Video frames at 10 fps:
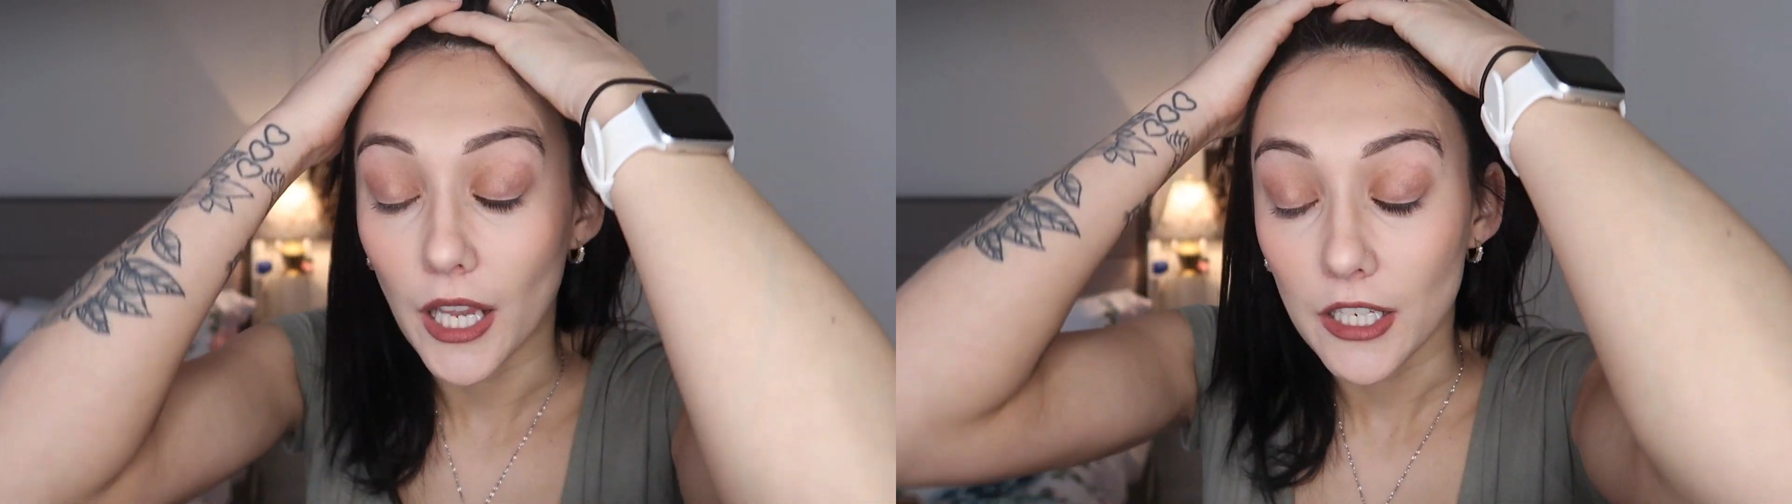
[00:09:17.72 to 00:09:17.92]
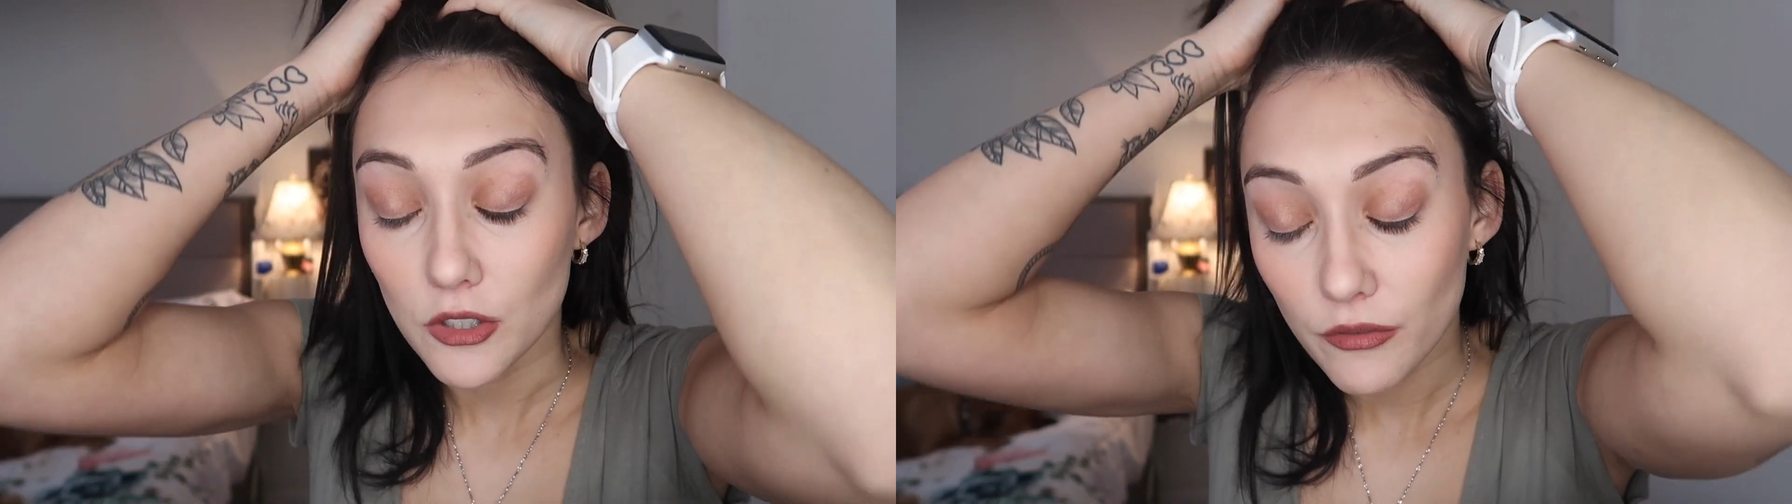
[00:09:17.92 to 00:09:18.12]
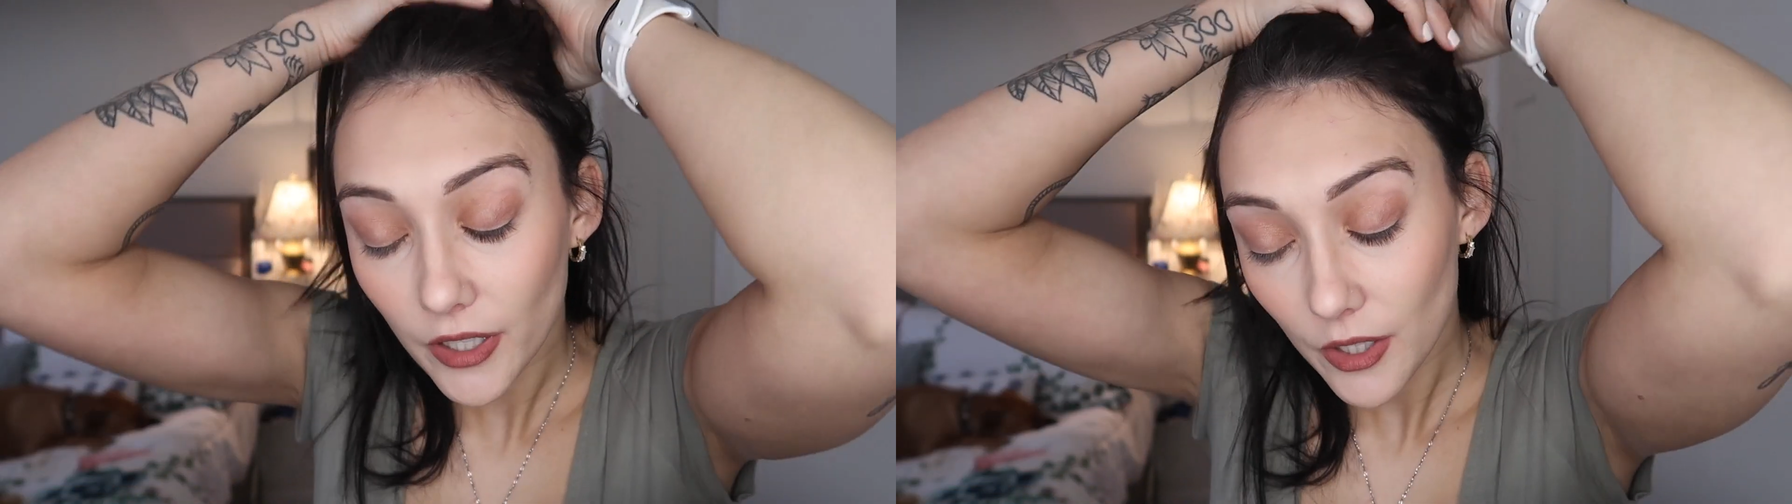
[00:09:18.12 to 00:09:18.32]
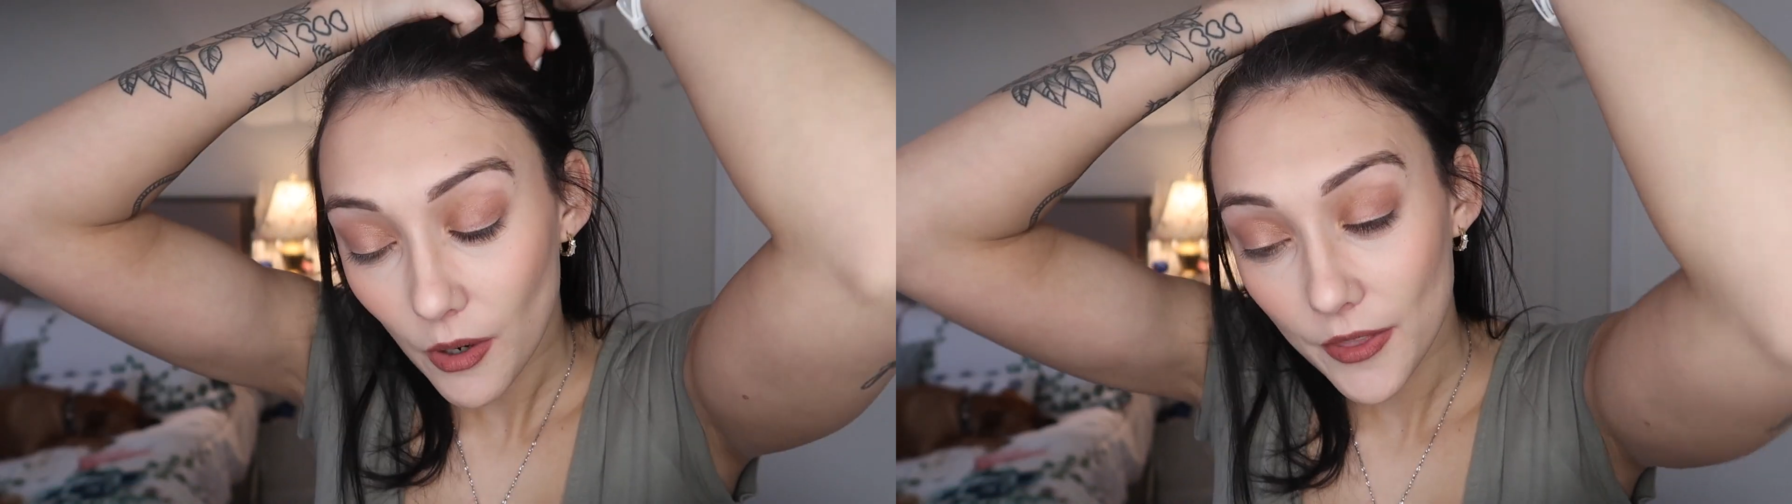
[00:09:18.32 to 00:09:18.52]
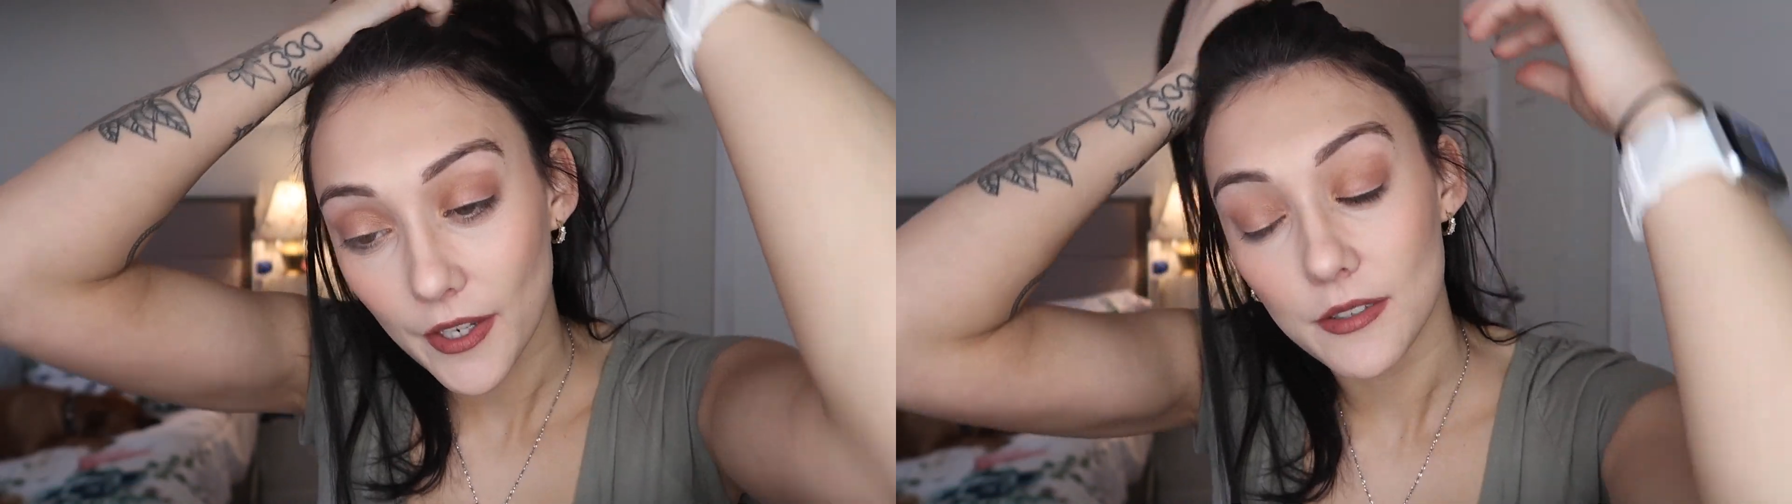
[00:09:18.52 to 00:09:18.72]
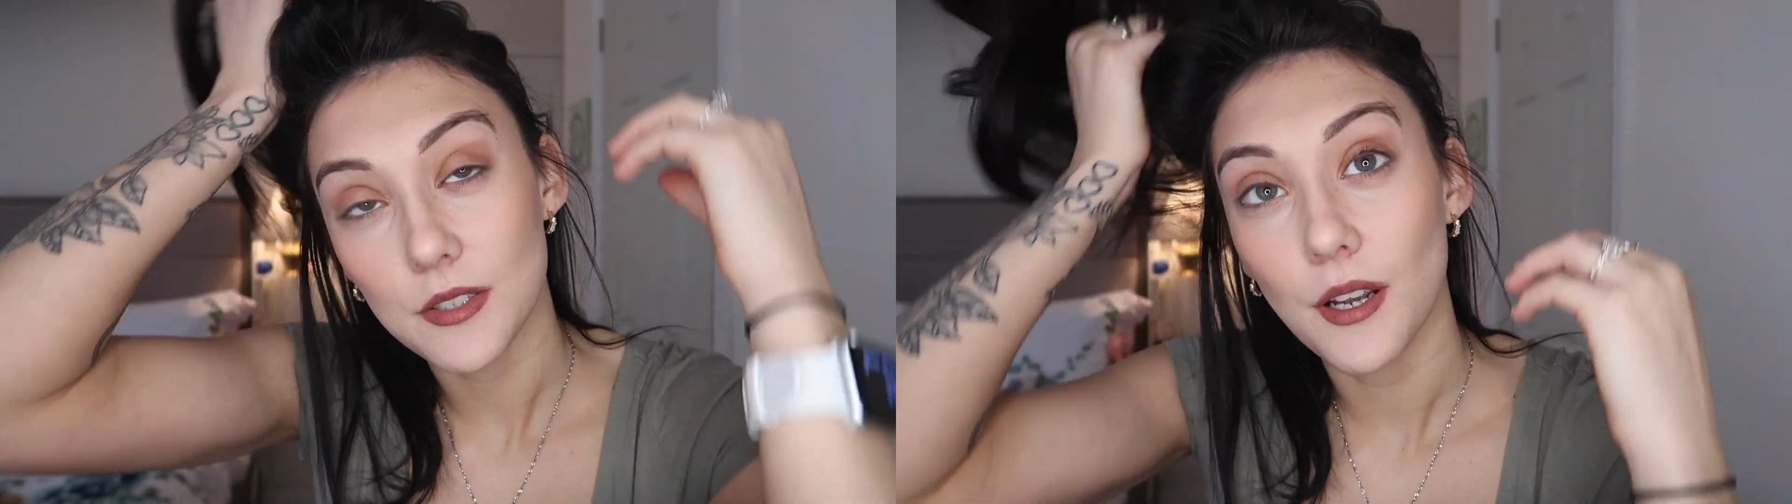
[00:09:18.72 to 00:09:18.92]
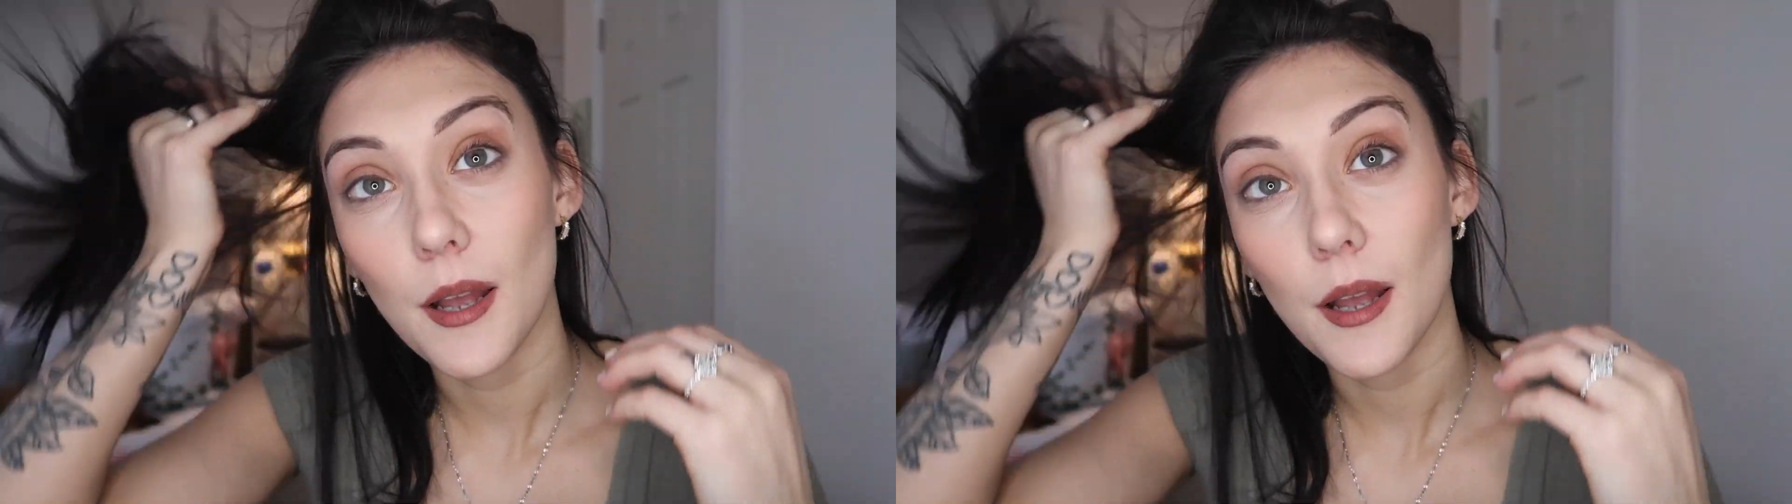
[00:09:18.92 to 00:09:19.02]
a new video on there to